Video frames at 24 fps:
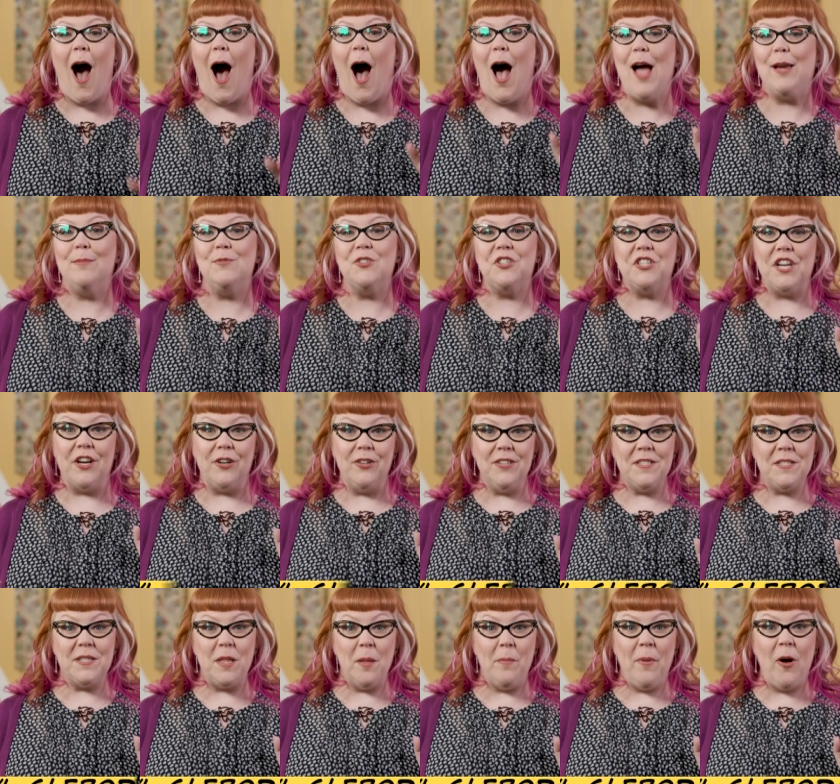I'm
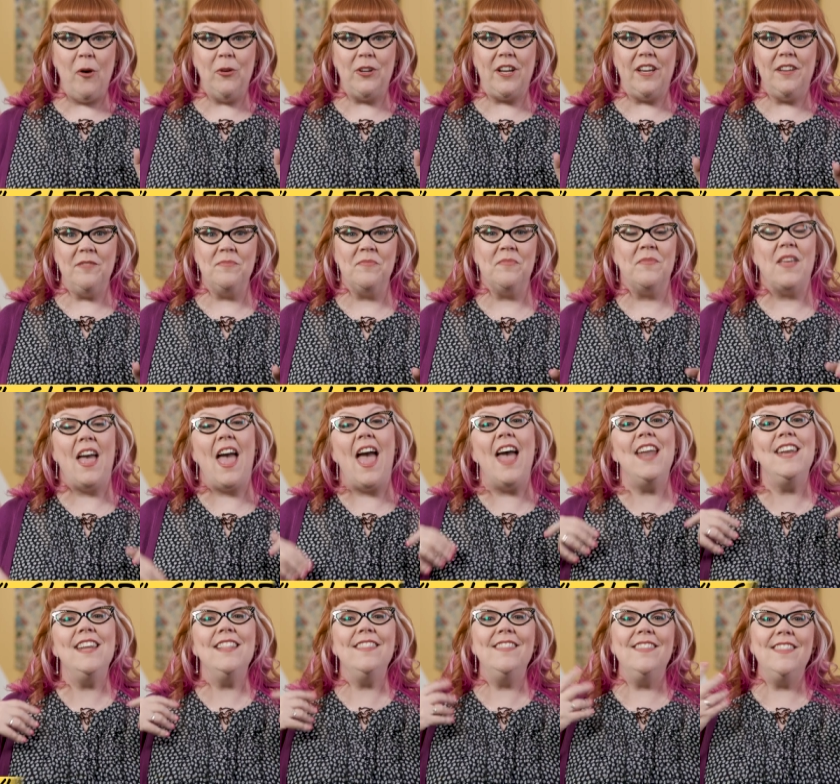Cheryl Sloboda,
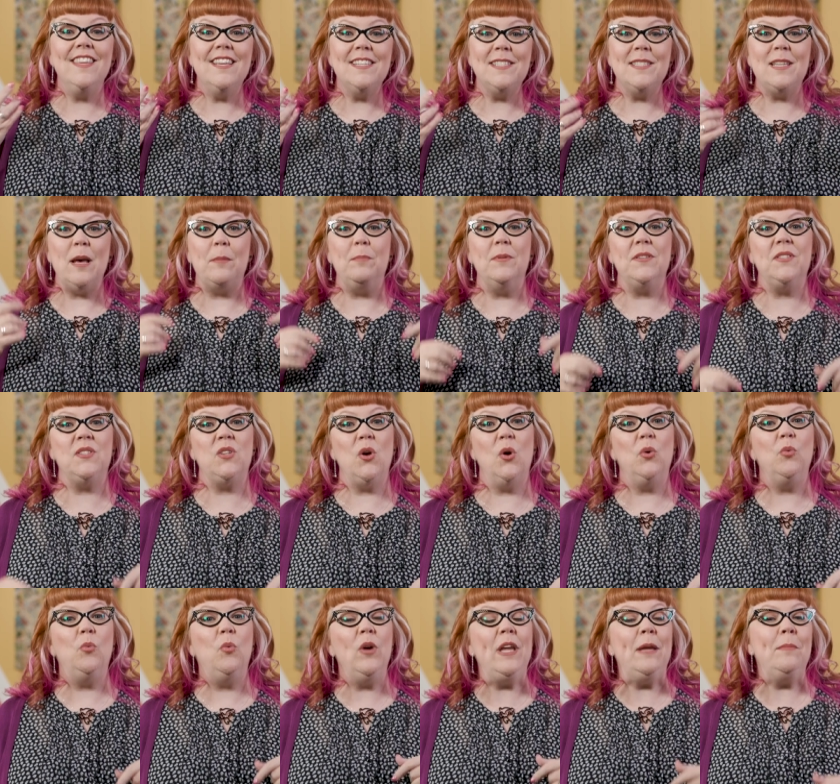and in this
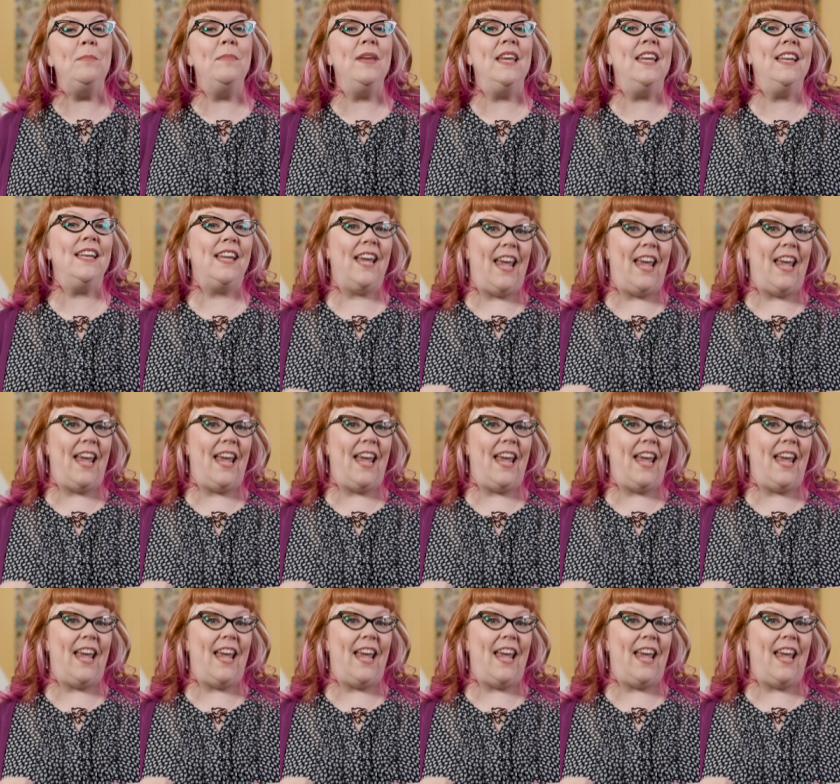episode, we meet